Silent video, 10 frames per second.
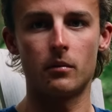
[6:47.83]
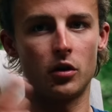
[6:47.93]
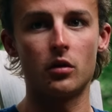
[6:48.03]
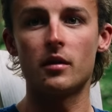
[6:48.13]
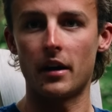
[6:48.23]

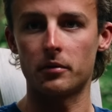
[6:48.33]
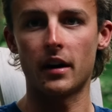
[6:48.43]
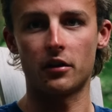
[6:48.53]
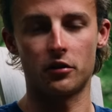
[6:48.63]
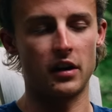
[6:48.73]
Two of the best
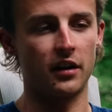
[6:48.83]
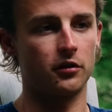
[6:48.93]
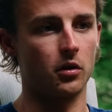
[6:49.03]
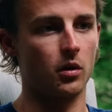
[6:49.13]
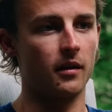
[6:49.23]
bikers in the race,
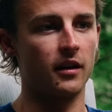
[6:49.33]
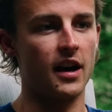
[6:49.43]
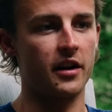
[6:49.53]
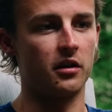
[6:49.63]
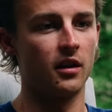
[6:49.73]
Thor and
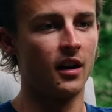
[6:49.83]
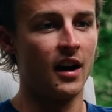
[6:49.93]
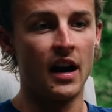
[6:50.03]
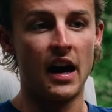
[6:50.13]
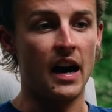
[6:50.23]
Lionel.
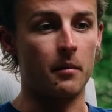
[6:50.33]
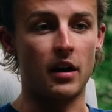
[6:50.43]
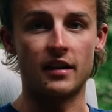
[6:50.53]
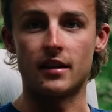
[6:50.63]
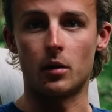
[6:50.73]
I'm
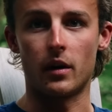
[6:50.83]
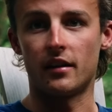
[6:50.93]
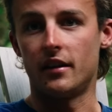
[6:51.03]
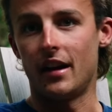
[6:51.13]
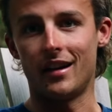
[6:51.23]
right there
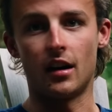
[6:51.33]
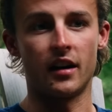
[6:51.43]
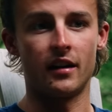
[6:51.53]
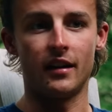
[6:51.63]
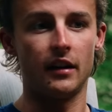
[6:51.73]
with. Day
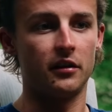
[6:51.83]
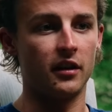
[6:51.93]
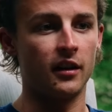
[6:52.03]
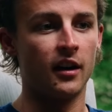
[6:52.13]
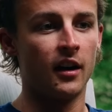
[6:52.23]
done.
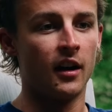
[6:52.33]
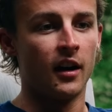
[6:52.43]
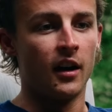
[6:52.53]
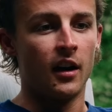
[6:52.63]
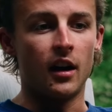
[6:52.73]
Easy.
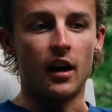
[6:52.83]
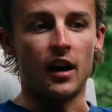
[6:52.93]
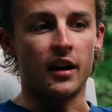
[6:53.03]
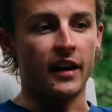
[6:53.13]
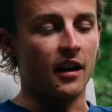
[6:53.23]

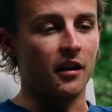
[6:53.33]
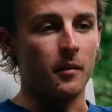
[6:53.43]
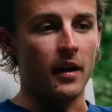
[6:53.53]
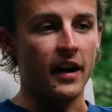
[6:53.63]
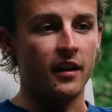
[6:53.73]
Get onto the
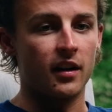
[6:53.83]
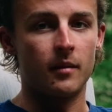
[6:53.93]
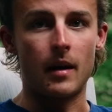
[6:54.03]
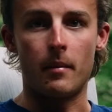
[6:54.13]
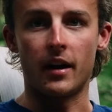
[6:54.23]
bike.
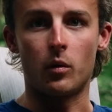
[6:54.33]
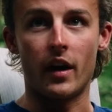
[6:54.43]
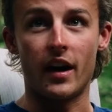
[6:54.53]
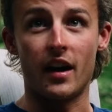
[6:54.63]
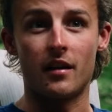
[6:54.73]
My bike
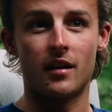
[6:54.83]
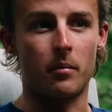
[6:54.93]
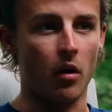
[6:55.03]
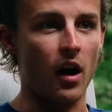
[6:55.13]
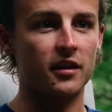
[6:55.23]
weighed
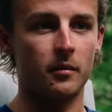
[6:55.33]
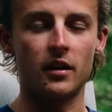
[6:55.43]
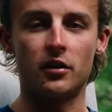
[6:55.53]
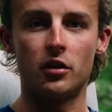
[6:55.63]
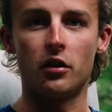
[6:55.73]

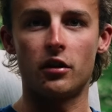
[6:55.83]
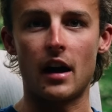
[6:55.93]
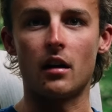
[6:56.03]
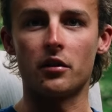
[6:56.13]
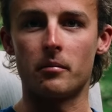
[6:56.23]
approximately
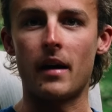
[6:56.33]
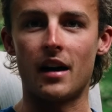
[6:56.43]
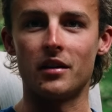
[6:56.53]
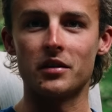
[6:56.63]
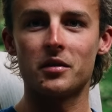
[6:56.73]
2,000
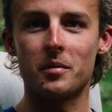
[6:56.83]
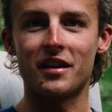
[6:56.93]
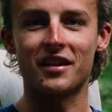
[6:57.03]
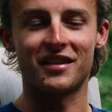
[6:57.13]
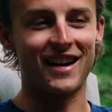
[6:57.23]
pounds
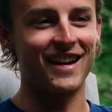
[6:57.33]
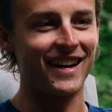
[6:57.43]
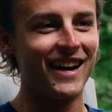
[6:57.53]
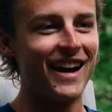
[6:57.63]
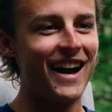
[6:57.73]
because
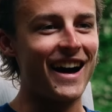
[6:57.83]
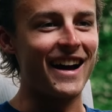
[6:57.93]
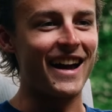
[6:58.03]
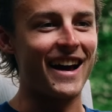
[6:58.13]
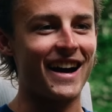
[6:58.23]

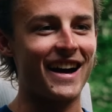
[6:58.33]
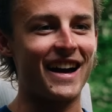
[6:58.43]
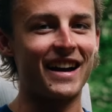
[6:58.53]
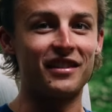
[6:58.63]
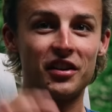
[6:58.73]
I
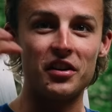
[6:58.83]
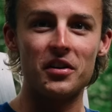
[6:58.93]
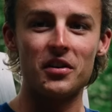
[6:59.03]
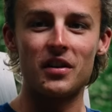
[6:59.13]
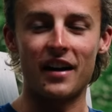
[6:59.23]
had
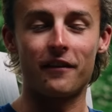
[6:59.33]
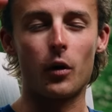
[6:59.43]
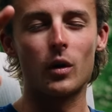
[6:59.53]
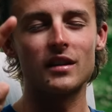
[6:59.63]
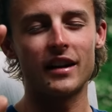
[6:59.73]

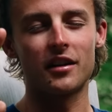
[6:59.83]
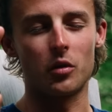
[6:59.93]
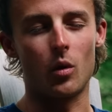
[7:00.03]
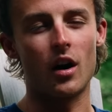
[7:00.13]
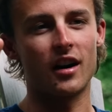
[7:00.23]
4 liters
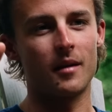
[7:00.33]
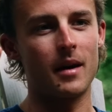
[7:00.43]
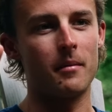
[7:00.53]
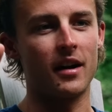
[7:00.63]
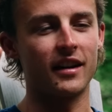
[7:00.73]
of water on
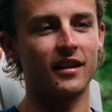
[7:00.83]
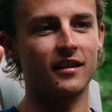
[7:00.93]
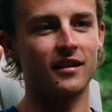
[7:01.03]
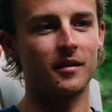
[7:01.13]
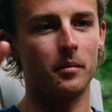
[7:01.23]
my bike
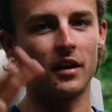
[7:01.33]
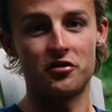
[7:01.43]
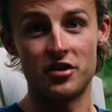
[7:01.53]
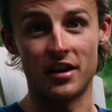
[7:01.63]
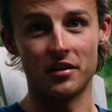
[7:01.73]
plus
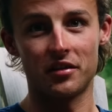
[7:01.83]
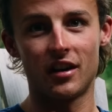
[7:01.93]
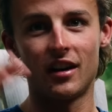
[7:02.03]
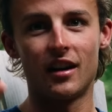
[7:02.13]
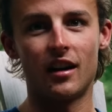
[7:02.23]
gels
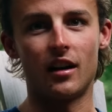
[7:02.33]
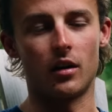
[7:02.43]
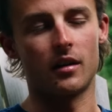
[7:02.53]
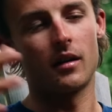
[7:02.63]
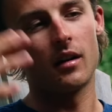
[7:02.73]
or